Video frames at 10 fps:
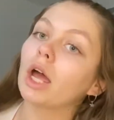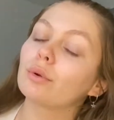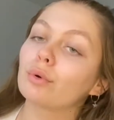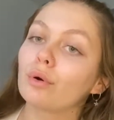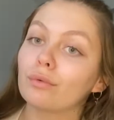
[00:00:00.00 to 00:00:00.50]

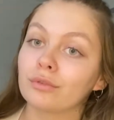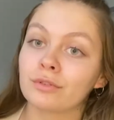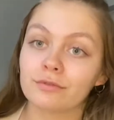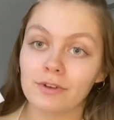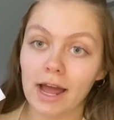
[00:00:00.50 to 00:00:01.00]
wrote
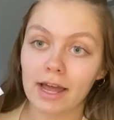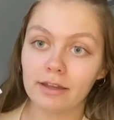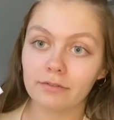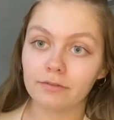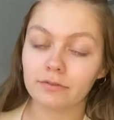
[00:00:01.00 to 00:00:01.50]

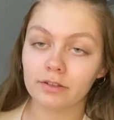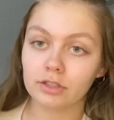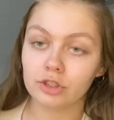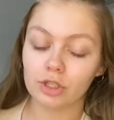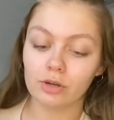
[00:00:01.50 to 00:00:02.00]
5
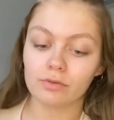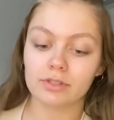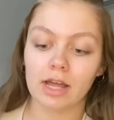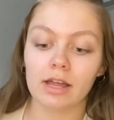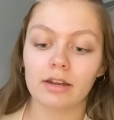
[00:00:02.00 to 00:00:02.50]

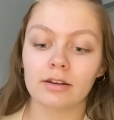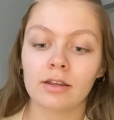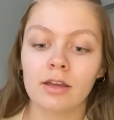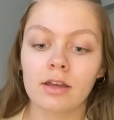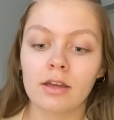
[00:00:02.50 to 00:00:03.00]
shows on
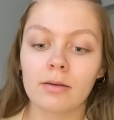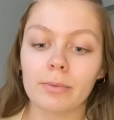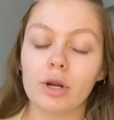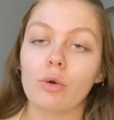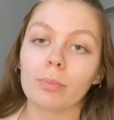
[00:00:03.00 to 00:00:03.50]
my
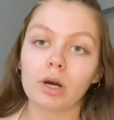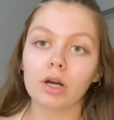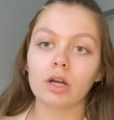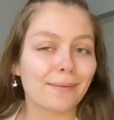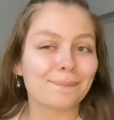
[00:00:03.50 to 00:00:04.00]

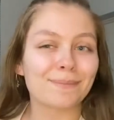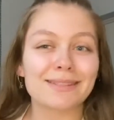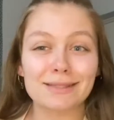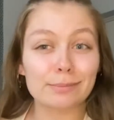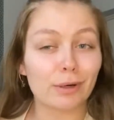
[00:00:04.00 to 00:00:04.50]
notebook. This
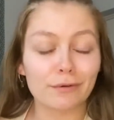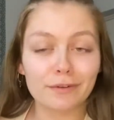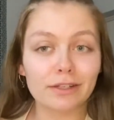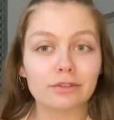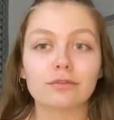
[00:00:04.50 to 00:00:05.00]
is
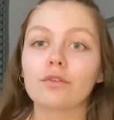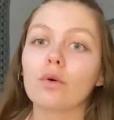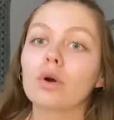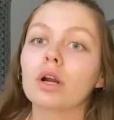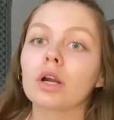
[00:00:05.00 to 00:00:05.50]
perfect
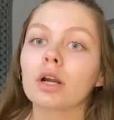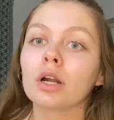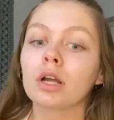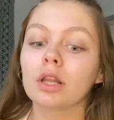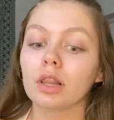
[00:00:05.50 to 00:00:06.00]
for
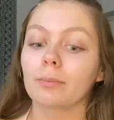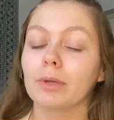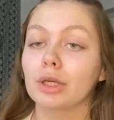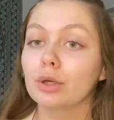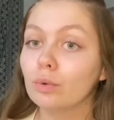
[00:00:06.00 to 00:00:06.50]

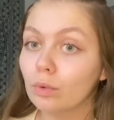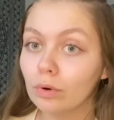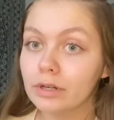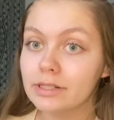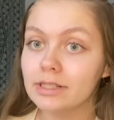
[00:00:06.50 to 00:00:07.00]
being in
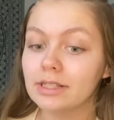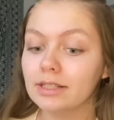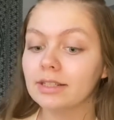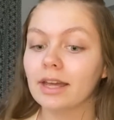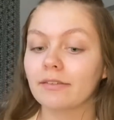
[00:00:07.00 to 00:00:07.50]

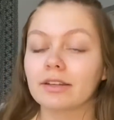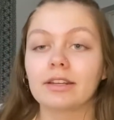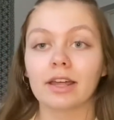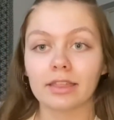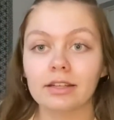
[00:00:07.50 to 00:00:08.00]
quarantine, having
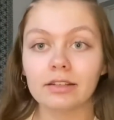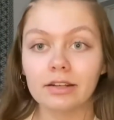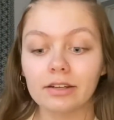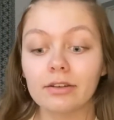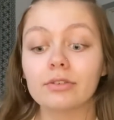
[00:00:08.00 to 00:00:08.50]
nothing to
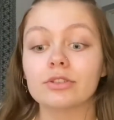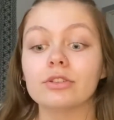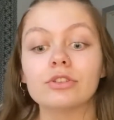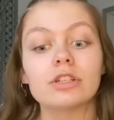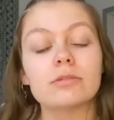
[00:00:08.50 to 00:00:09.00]
do, so you
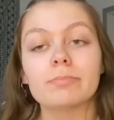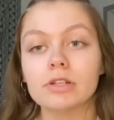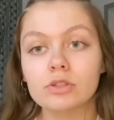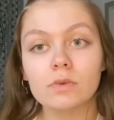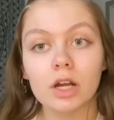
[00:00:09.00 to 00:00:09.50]
can just
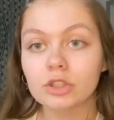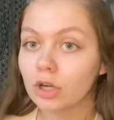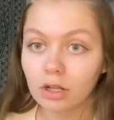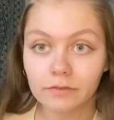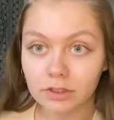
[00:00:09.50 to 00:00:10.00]
binge watch
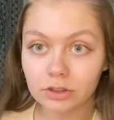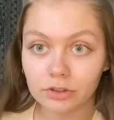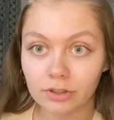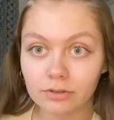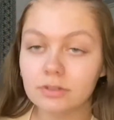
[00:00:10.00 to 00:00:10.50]
all of these
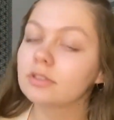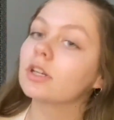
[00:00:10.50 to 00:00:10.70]
shows.